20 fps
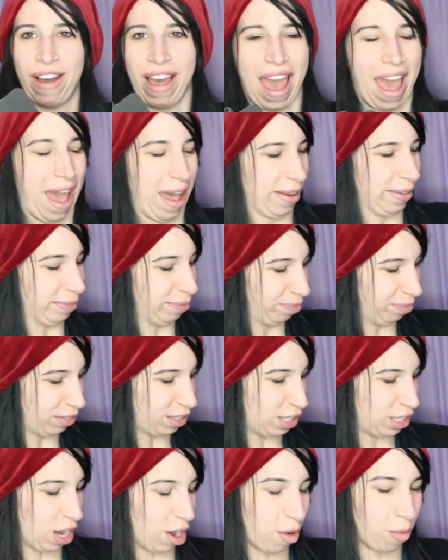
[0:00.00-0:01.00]
Okay,
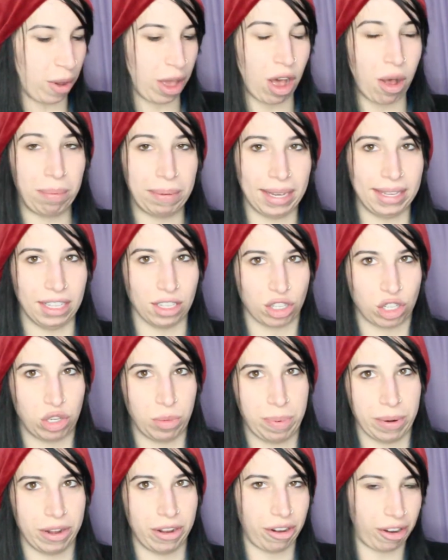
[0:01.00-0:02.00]
so we all play this
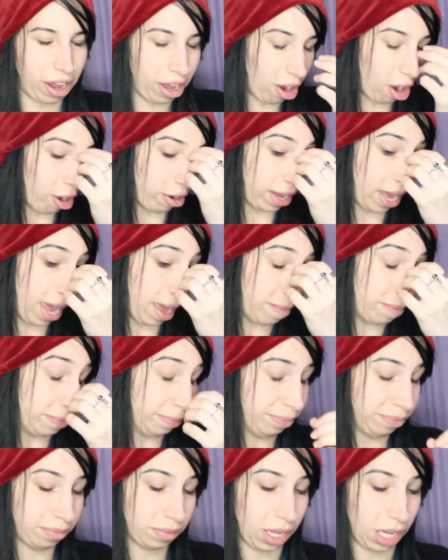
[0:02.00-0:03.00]
super nerdy card game.
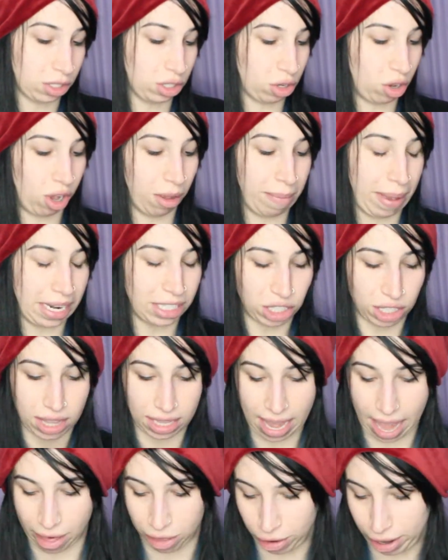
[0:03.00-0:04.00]
It's called Magic
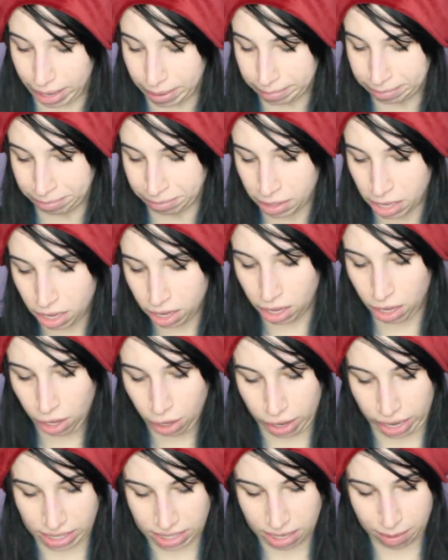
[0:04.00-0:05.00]
the Gathering.
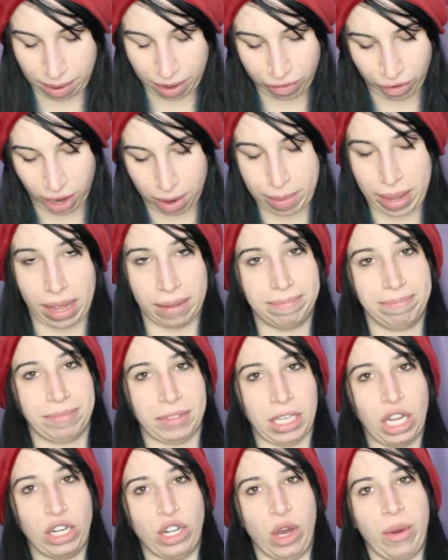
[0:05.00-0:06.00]
You guys can make fun of me.
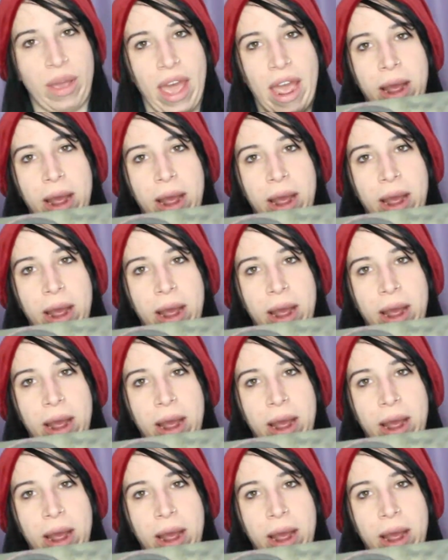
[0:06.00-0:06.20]
Don't